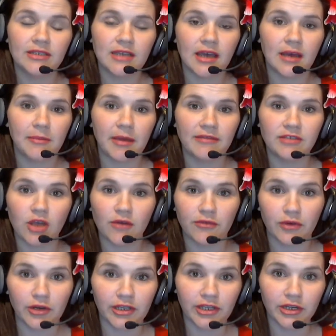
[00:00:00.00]
I've taught
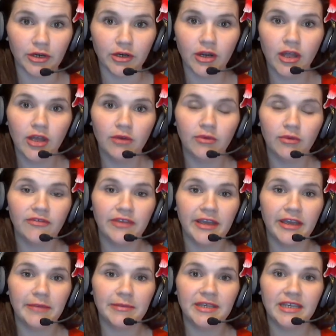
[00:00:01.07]
for a year with
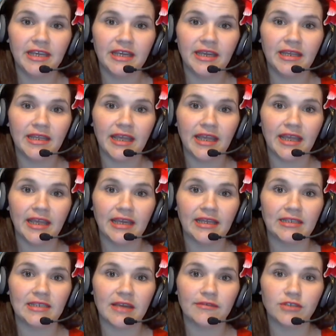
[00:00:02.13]
VIPKID,
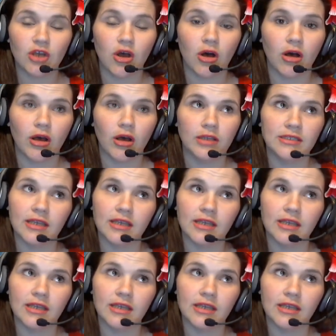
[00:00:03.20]
and I've taught,